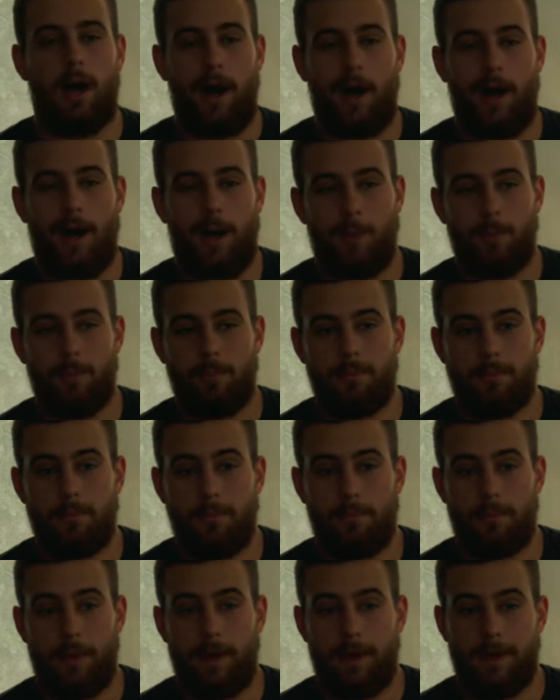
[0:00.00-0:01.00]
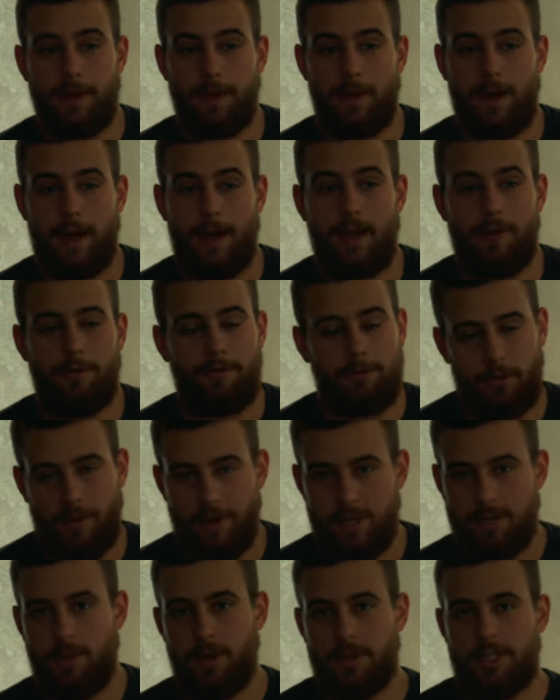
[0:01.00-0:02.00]
Um, but I have full
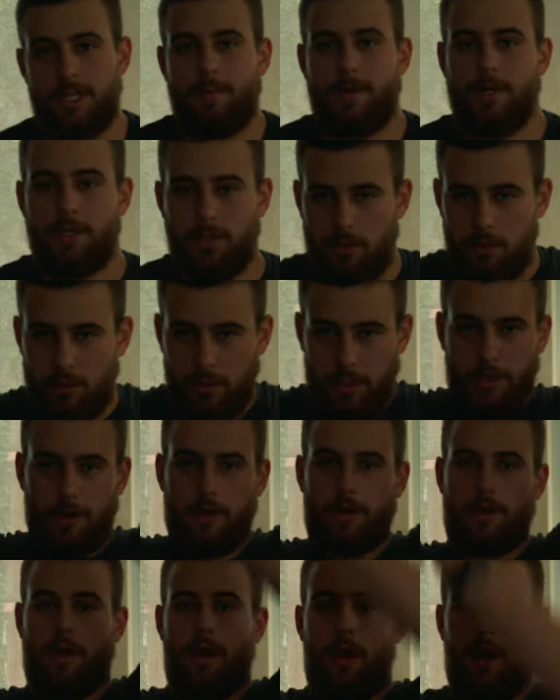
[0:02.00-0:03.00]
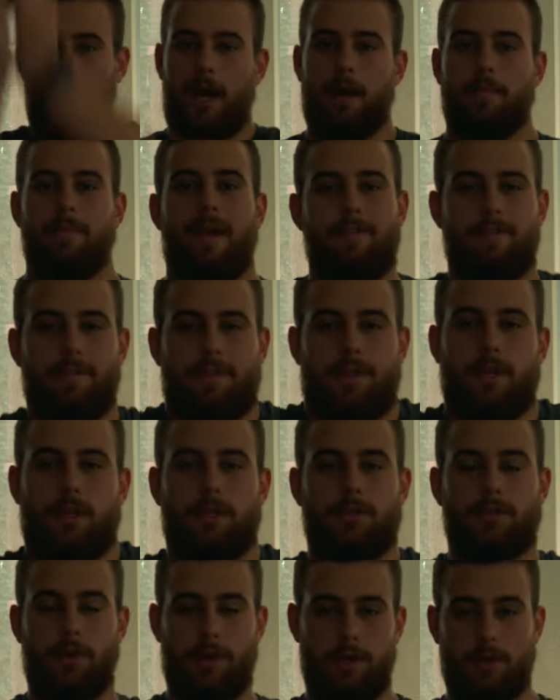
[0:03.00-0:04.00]
range of motion in my shoulder. Um,
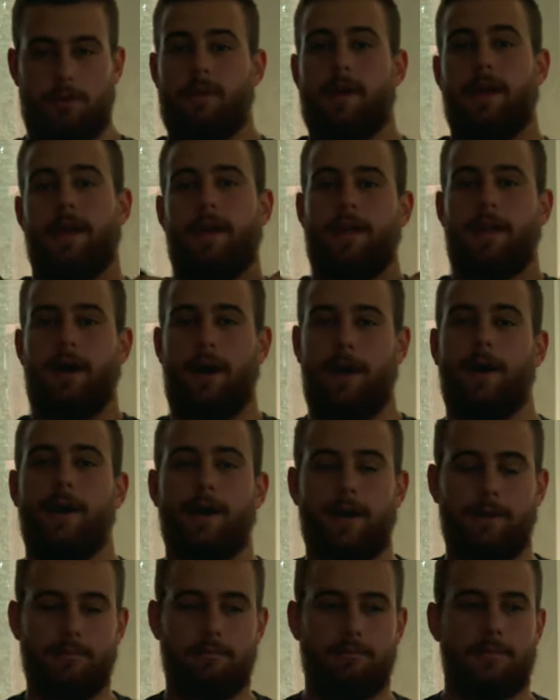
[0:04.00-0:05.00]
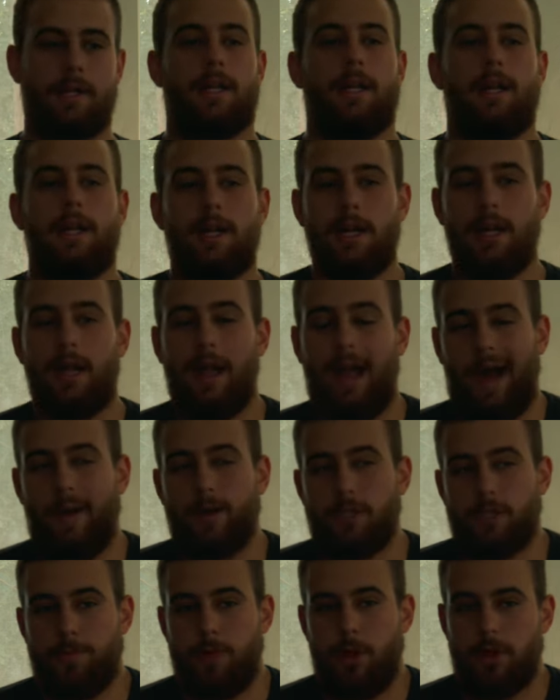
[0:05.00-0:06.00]
everything's working great. Um, I
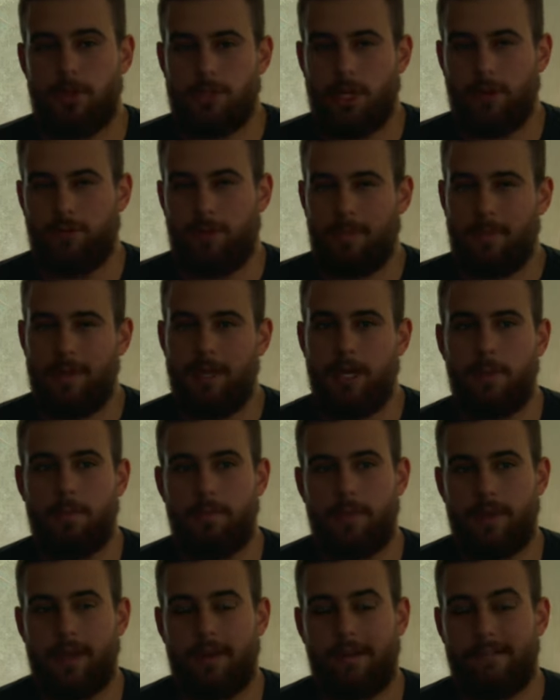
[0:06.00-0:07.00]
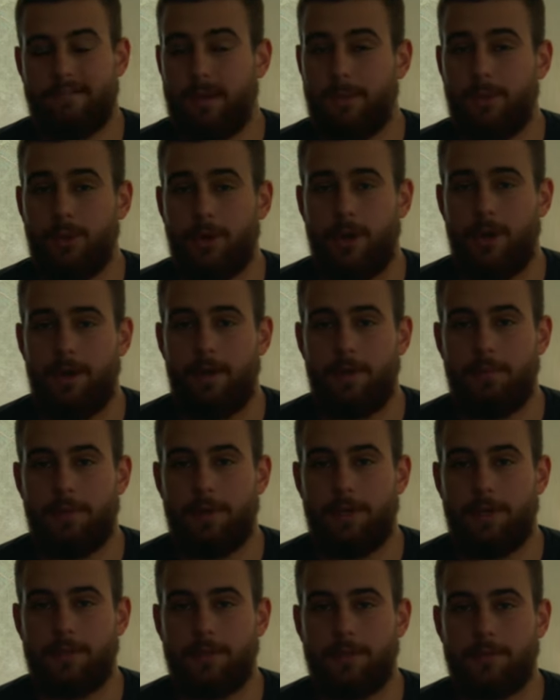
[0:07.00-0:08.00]
was supposed to start rugby up in February,
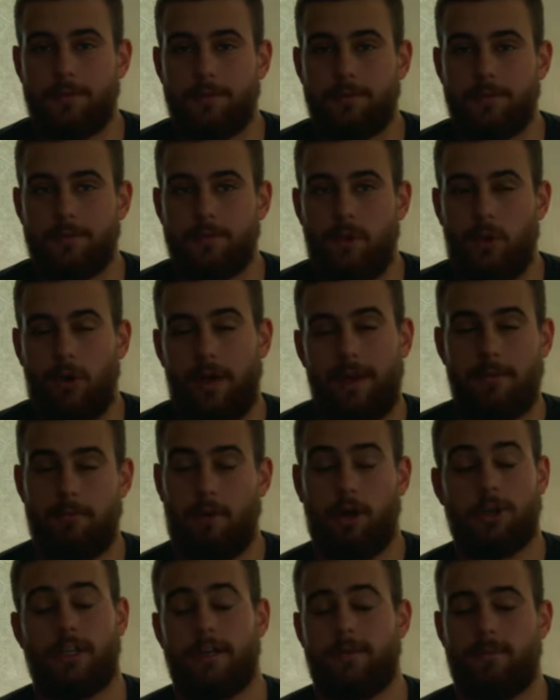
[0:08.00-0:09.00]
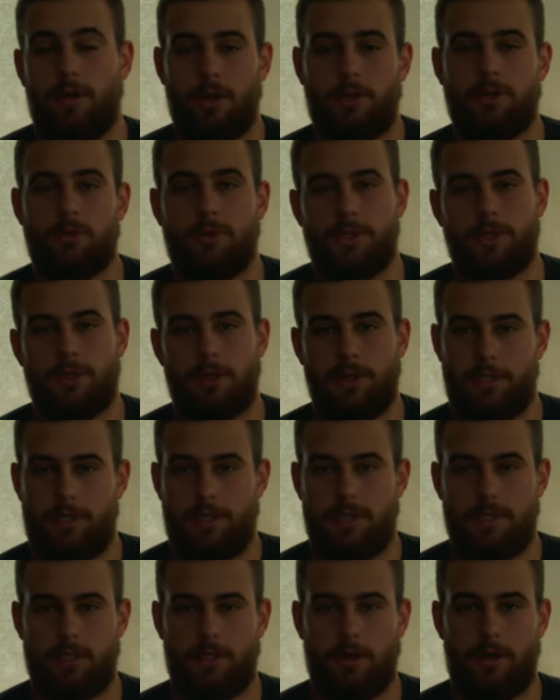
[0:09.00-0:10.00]
but well, in March, sorry, March, which is when our
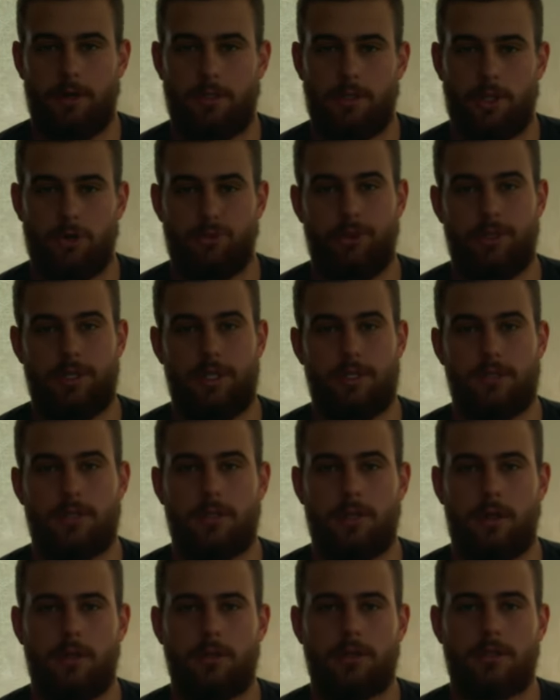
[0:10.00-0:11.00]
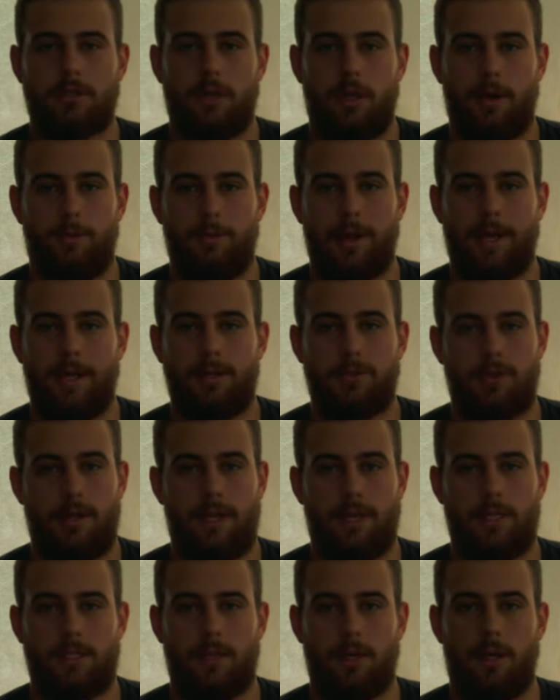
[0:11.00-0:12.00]
season starts, our spring season starts. But as you
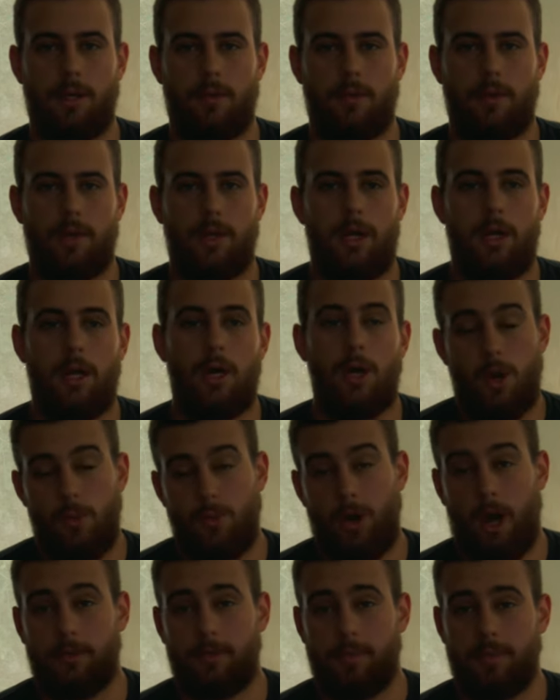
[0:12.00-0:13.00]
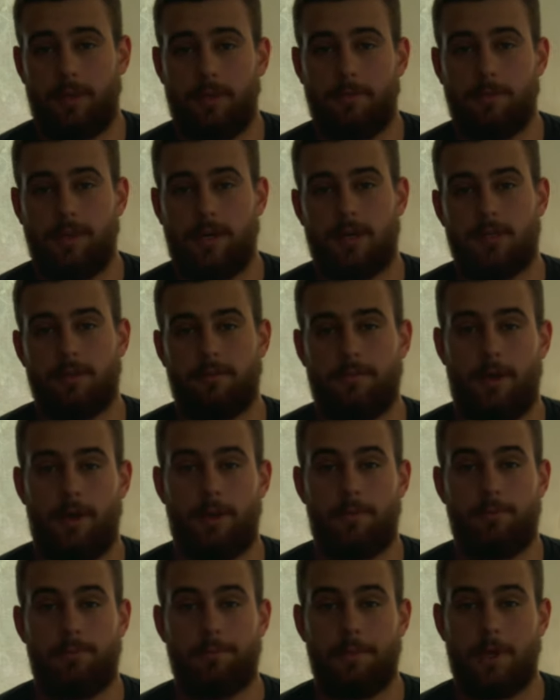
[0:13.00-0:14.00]
guys know, probably because of the
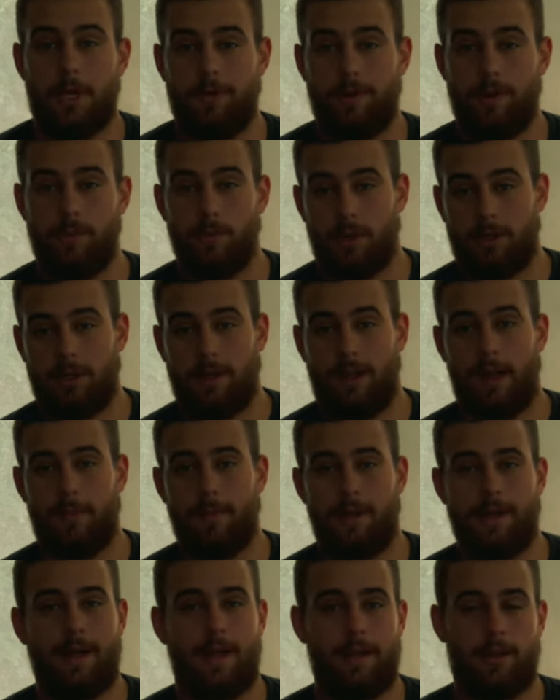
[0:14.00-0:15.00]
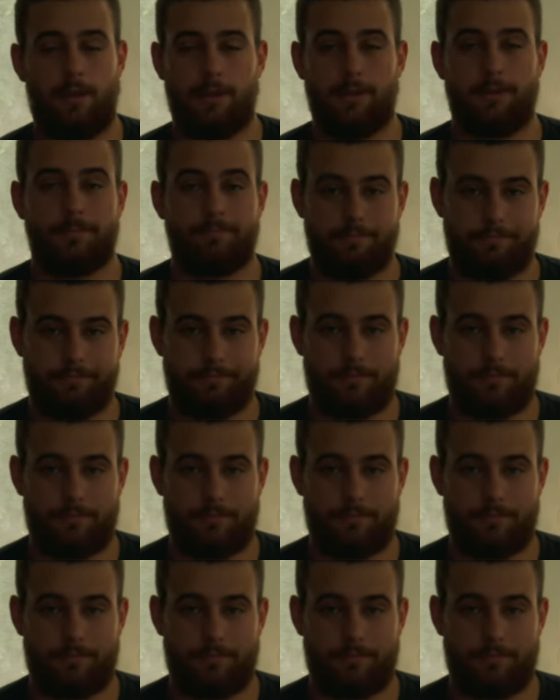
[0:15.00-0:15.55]
current world climate, I couldn't